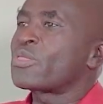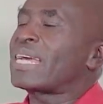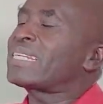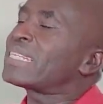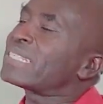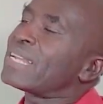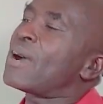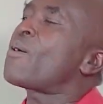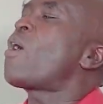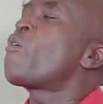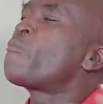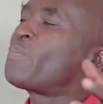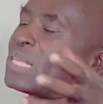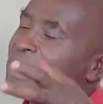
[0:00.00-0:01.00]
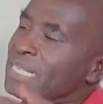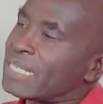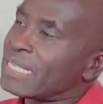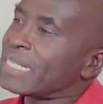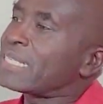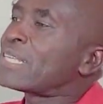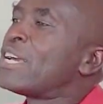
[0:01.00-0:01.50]
that is now how
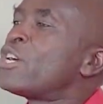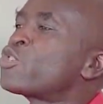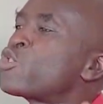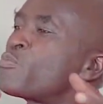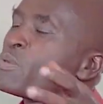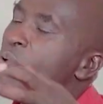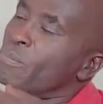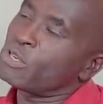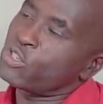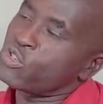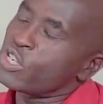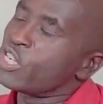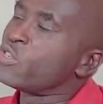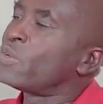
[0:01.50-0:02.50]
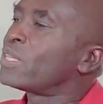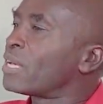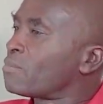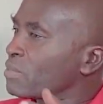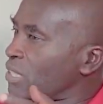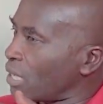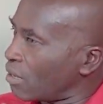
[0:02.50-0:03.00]
businesses should be able to renew
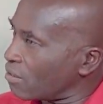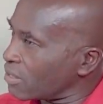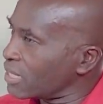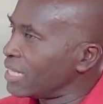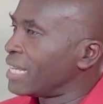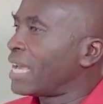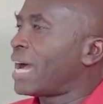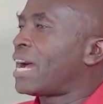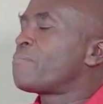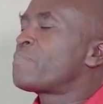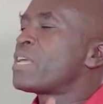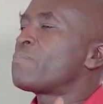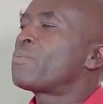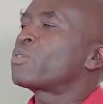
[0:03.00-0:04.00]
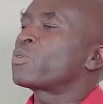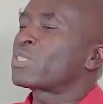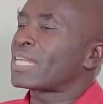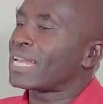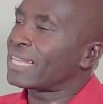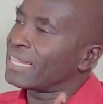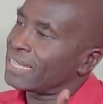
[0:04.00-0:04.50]
themselves and be able to
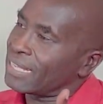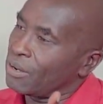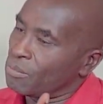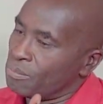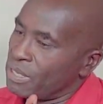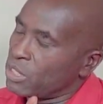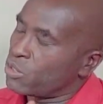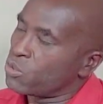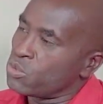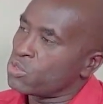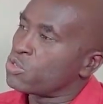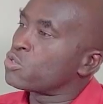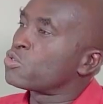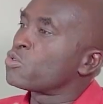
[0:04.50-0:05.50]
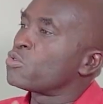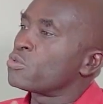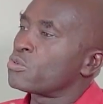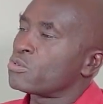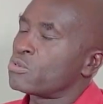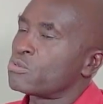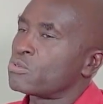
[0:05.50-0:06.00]
start,
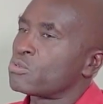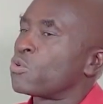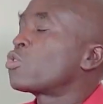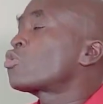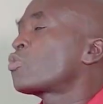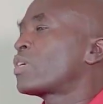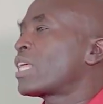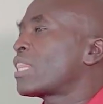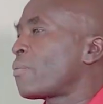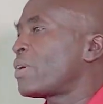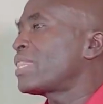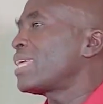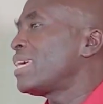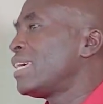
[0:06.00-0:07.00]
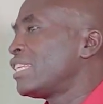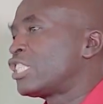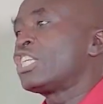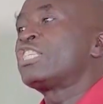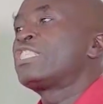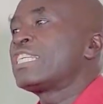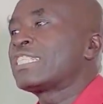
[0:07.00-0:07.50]
to go together with
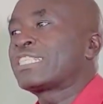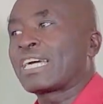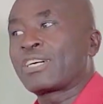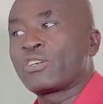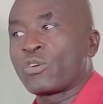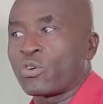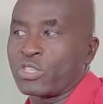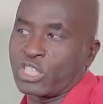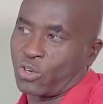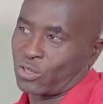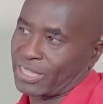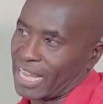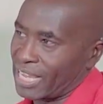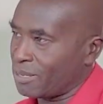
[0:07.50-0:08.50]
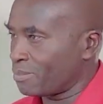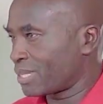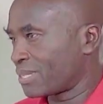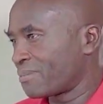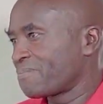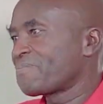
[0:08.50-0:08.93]
changing technological times.